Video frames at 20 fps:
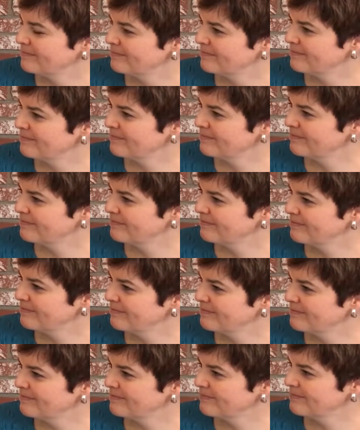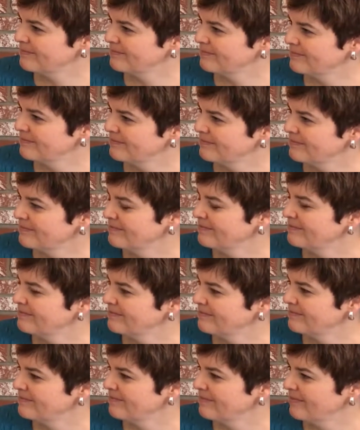
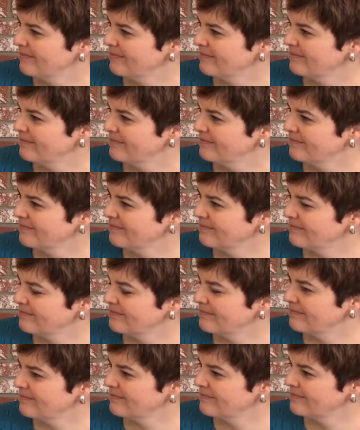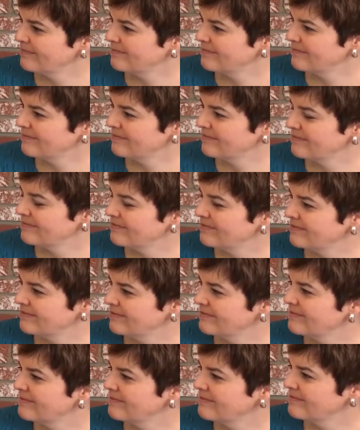
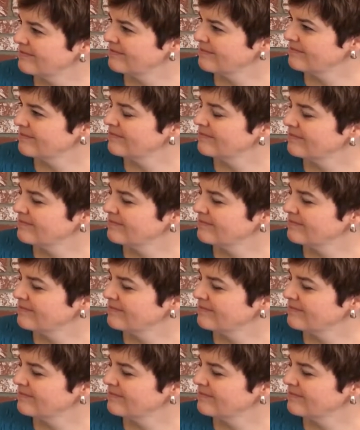[no speech]